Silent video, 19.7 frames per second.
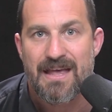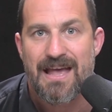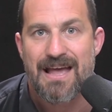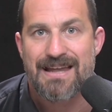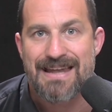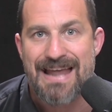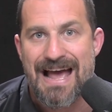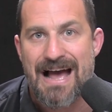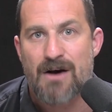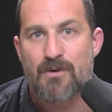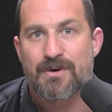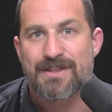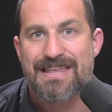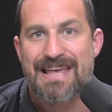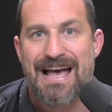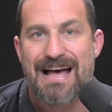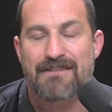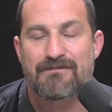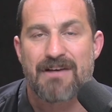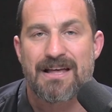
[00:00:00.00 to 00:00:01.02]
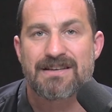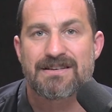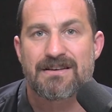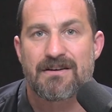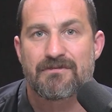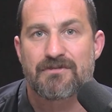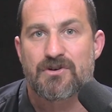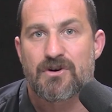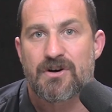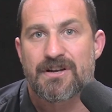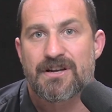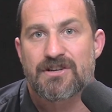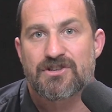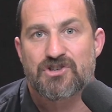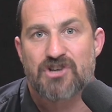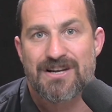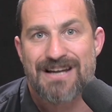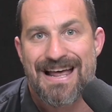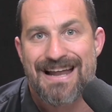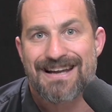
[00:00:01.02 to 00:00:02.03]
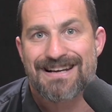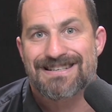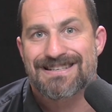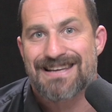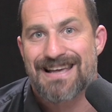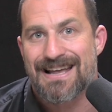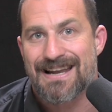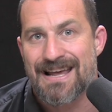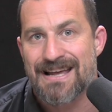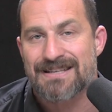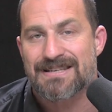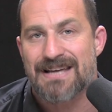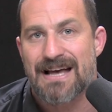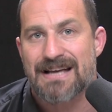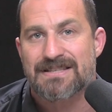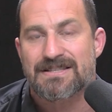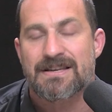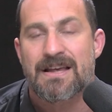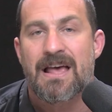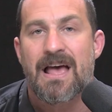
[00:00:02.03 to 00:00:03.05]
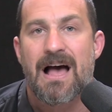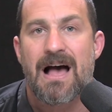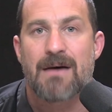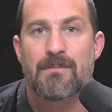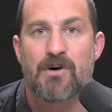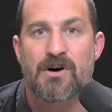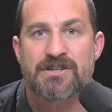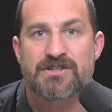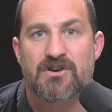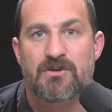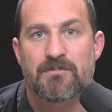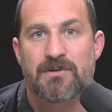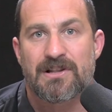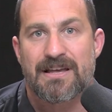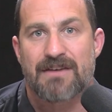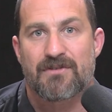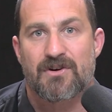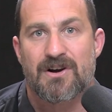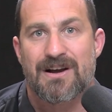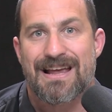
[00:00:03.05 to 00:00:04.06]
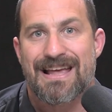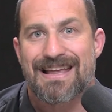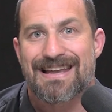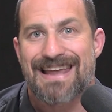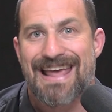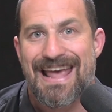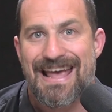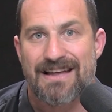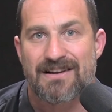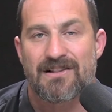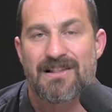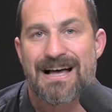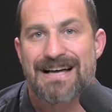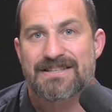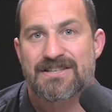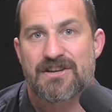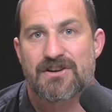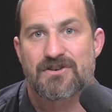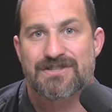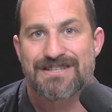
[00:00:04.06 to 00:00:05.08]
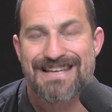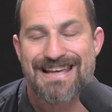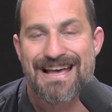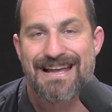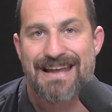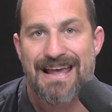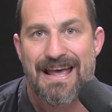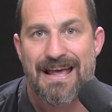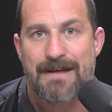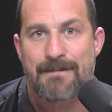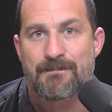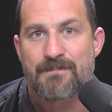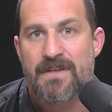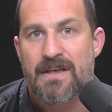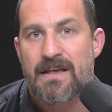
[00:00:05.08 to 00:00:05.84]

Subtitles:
And now with the advent of good genetic DNA tests, I'm also a believer in analyzing your DNA.